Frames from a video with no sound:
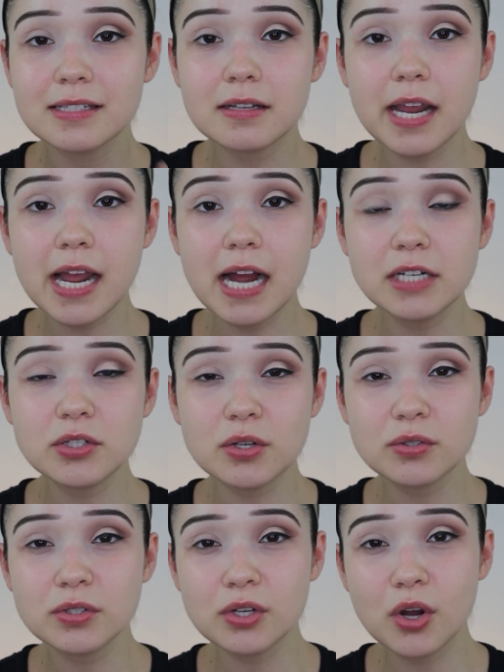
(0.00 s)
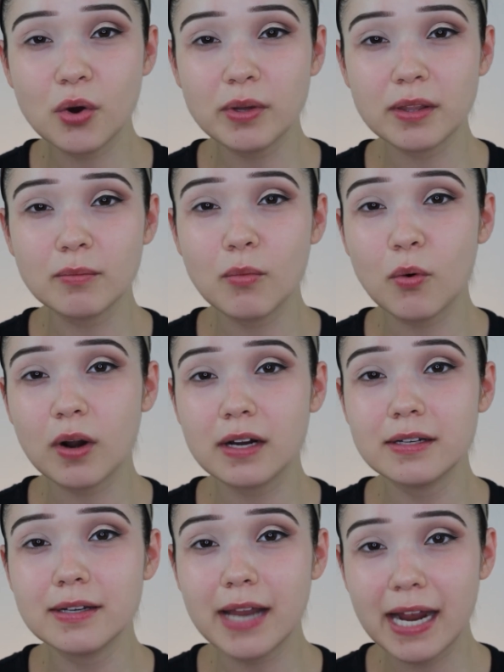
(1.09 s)
Today I chose to go with a more
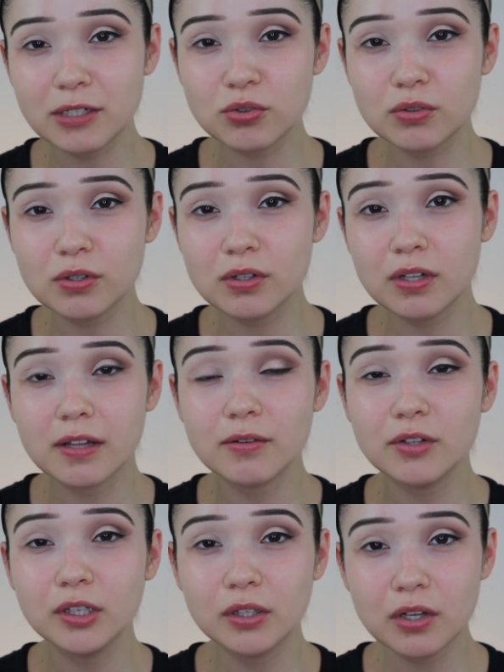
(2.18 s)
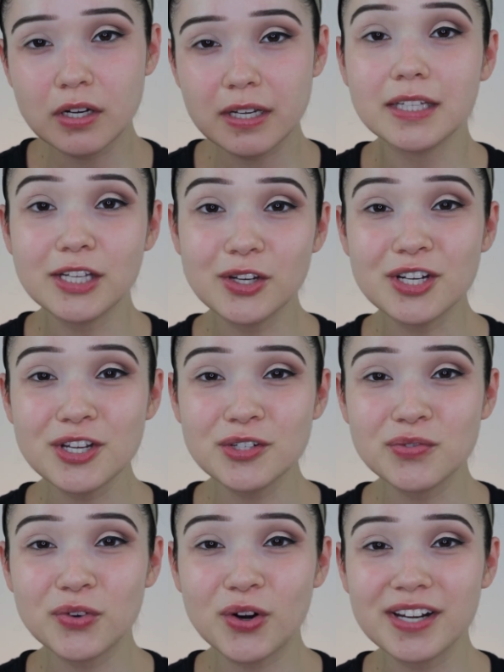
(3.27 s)
natural look that you could use
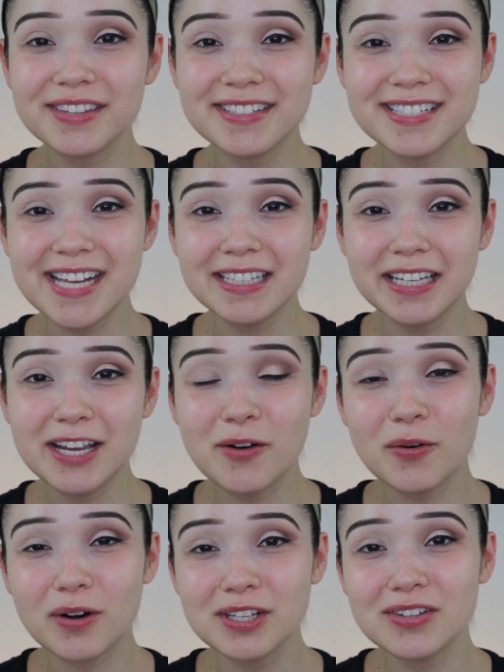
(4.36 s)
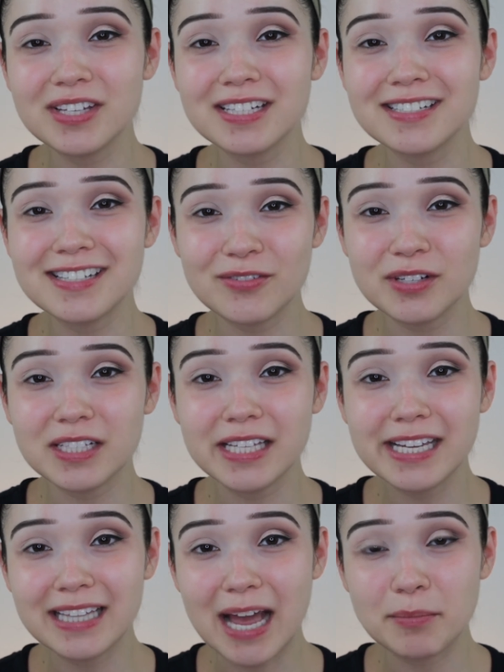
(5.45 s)
for the daily, or you could definitely
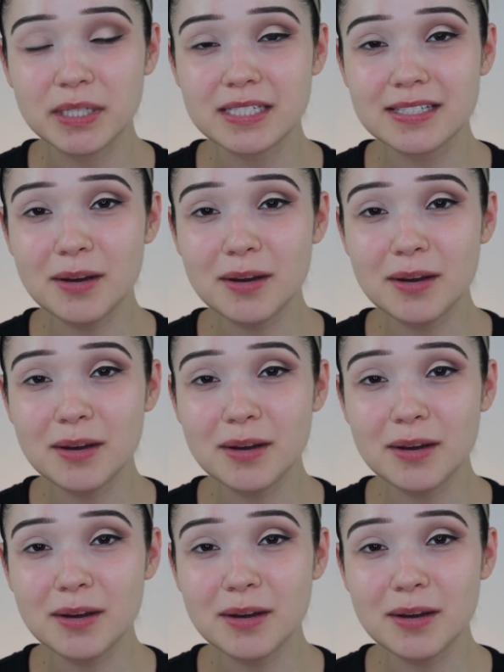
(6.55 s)
glam this